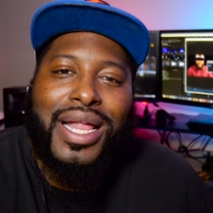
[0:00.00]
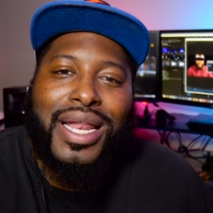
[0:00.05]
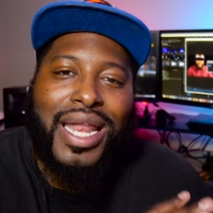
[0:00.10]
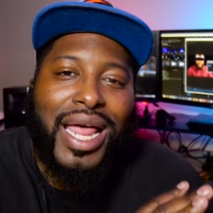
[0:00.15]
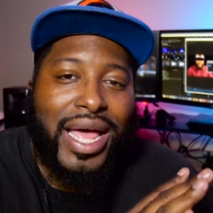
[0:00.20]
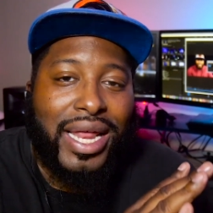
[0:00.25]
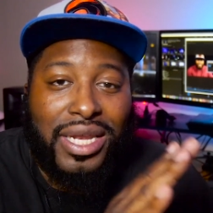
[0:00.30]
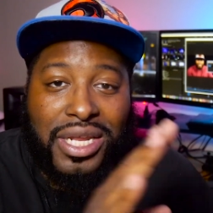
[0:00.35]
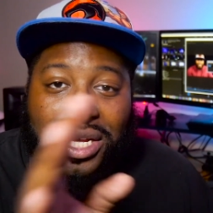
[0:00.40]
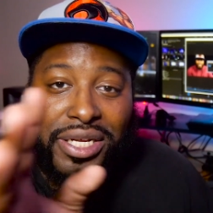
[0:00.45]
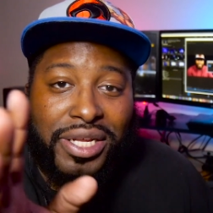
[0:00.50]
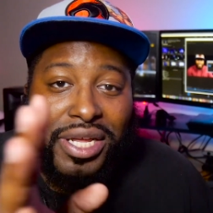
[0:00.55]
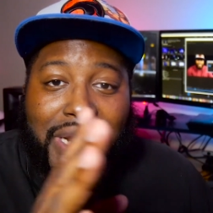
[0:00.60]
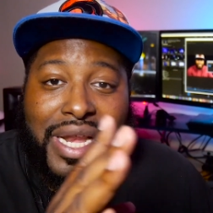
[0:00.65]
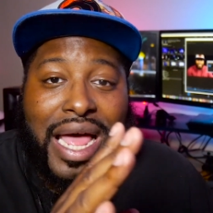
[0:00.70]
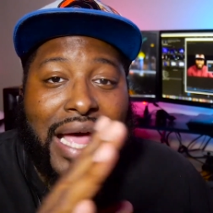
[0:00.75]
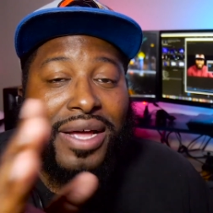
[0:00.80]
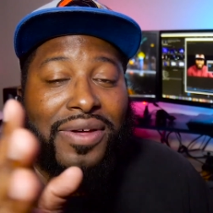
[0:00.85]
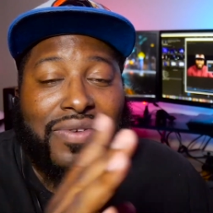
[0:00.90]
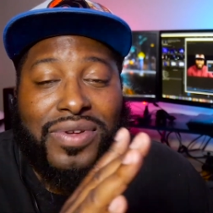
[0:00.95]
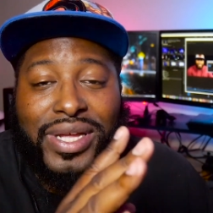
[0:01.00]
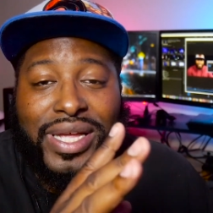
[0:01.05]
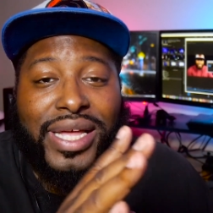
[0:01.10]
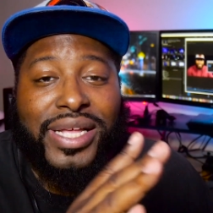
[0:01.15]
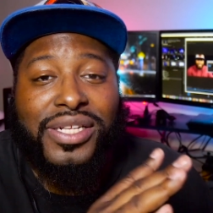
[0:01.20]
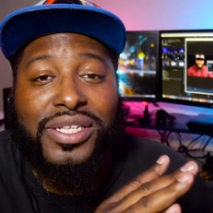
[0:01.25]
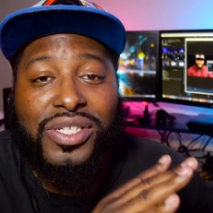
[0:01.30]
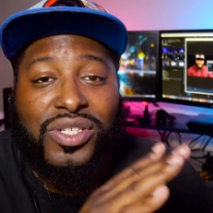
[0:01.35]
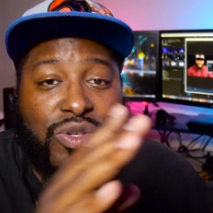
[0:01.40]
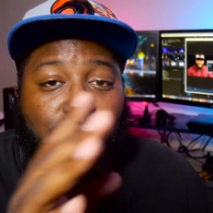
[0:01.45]
Like, look, you're not gonna
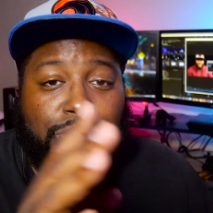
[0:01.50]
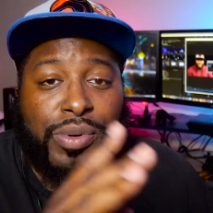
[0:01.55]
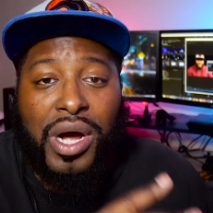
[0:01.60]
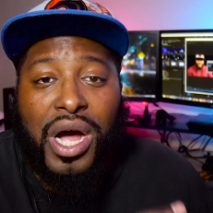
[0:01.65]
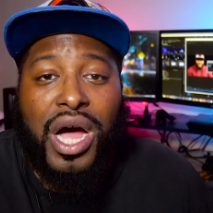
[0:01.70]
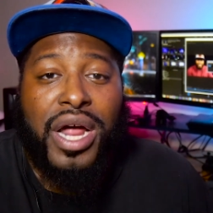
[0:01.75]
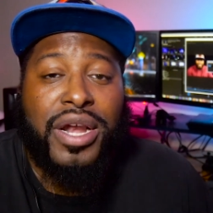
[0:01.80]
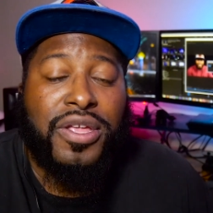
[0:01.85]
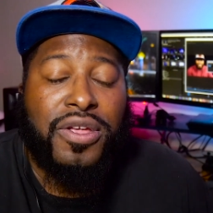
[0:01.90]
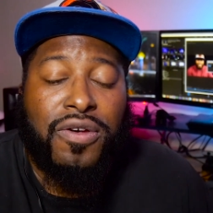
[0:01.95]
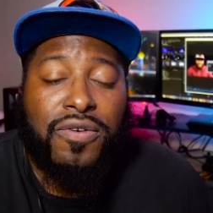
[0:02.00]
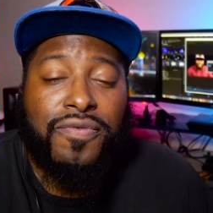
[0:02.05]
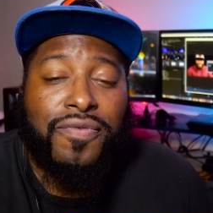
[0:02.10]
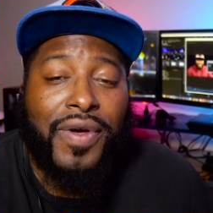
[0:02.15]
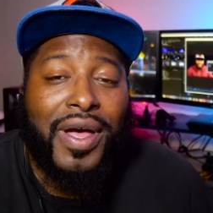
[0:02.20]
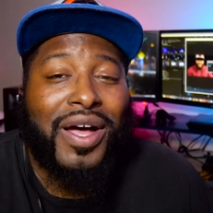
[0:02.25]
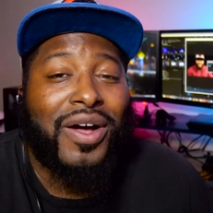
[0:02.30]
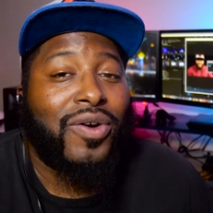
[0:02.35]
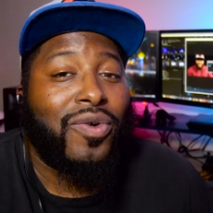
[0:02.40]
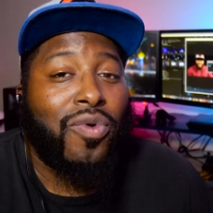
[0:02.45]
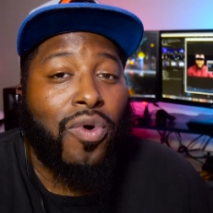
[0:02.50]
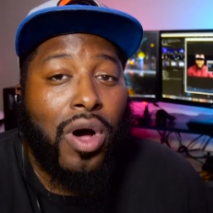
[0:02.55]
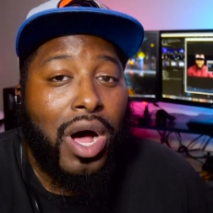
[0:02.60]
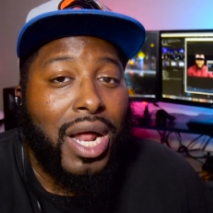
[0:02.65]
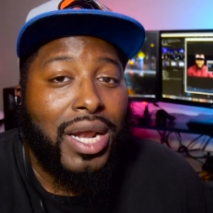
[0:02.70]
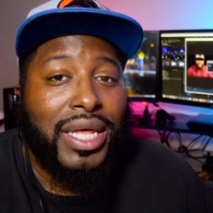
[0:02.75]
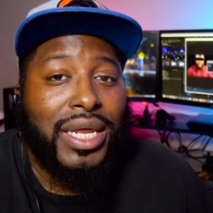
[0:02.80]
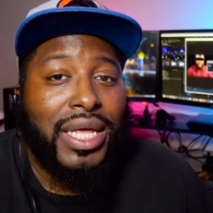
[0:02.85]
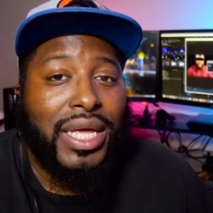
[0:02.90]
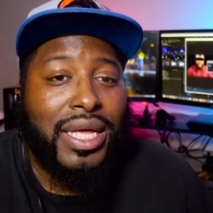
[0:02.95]
get super audiophile
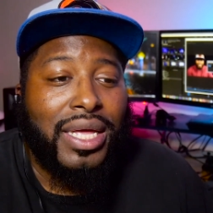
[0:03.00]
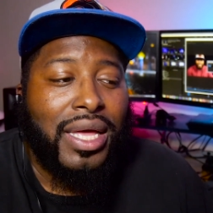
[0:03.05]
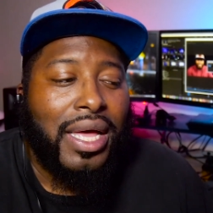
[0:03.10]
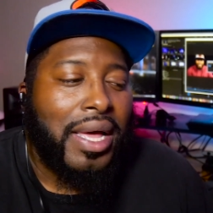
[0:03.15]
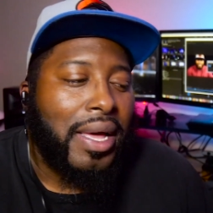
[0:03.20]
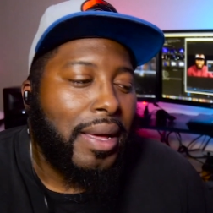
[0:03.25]
quality,